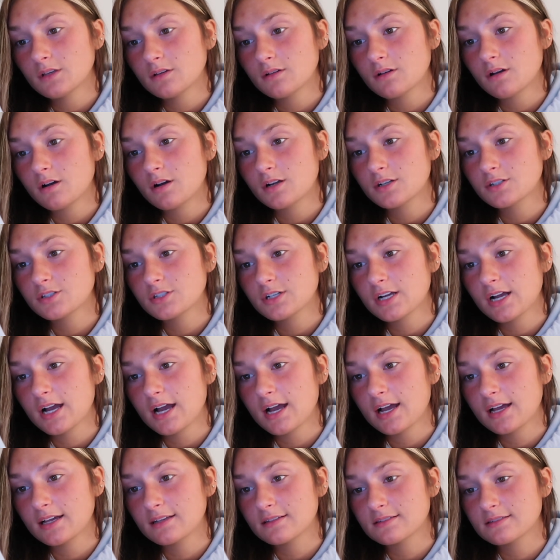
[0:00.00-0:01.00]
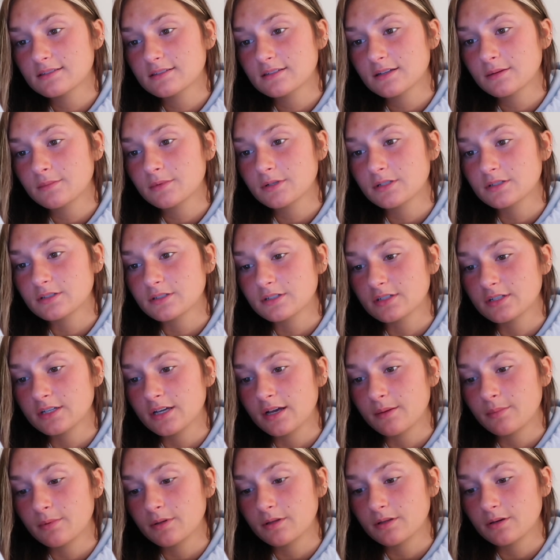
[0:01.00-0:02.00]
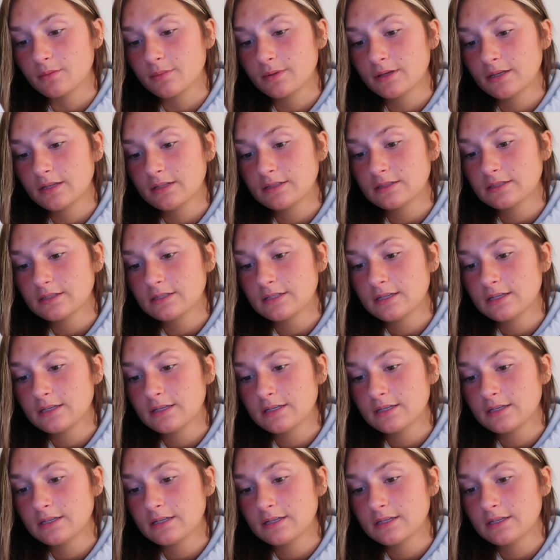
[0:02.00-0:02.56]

Contrast, I'm gonna turn it up a little bit.